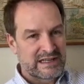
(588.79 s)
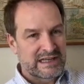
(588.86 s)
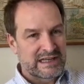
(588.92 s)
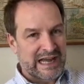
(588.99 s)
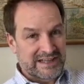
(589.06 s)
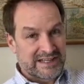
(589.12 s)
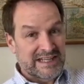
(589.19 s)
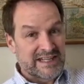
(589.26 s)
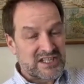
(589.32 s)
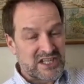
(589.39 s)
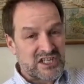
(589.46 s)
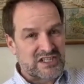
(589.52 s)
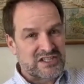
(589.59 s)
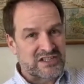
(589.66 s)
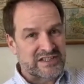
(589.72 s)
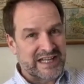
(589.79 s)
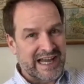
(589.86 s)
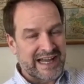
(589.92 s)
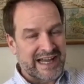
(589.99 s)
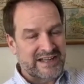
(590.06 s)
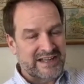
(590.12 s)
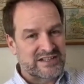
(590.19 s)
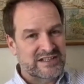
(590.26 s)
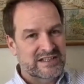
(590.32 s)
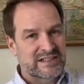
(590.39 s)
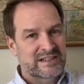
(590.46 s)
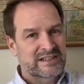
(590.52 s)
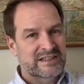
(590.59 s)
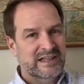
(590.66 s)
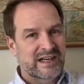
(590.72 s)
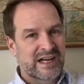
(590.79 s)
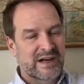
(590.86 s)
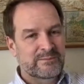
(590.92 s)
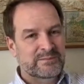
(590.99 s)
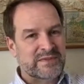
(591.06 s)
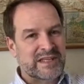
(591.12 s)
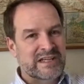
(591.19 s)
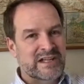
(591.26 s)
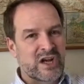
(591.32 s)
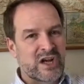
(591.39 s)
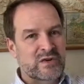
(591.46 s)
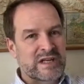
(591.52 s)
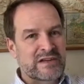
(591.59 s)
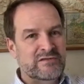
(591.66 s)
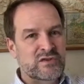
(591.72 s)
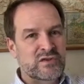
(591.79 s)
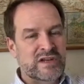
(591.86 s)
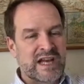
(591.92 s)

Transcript: And in addition to that, if you